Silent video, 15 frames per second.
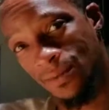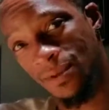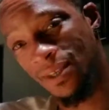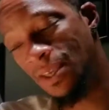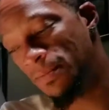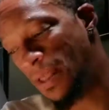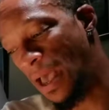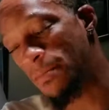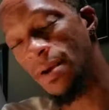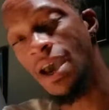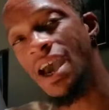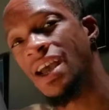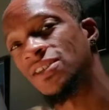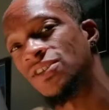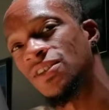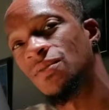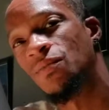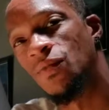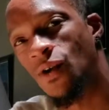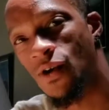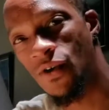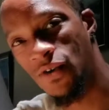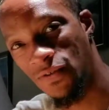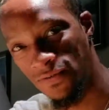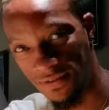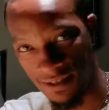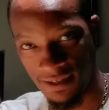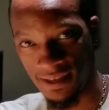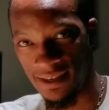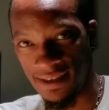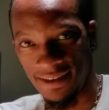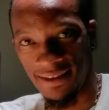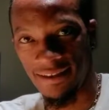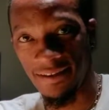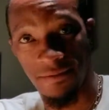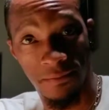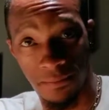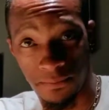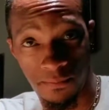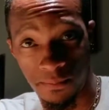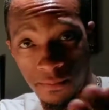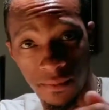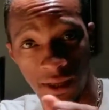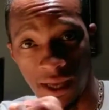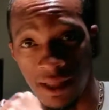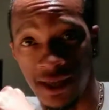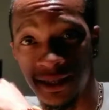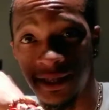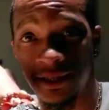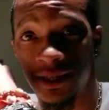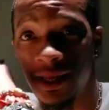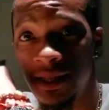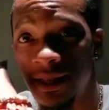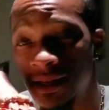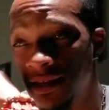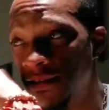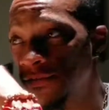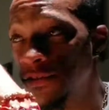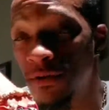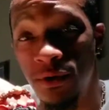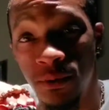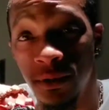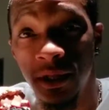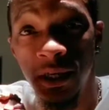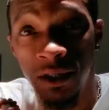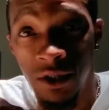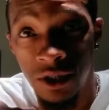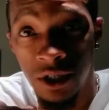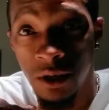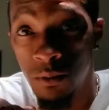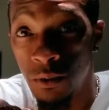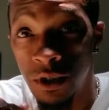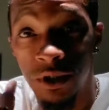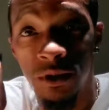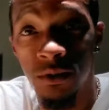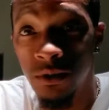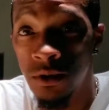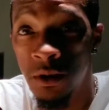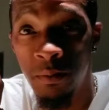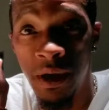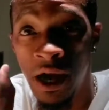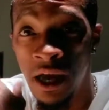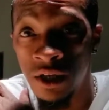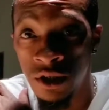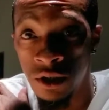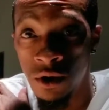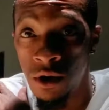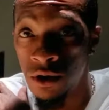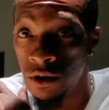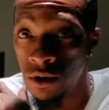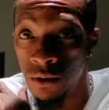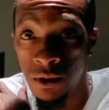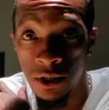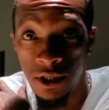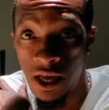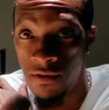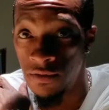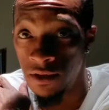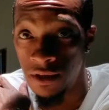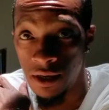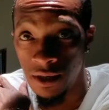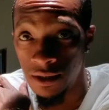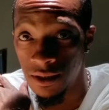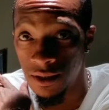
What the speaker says: Keep that passion involved. I like to say, like, if you're in a relationship, once you lose the passion, all you're doing is having sex.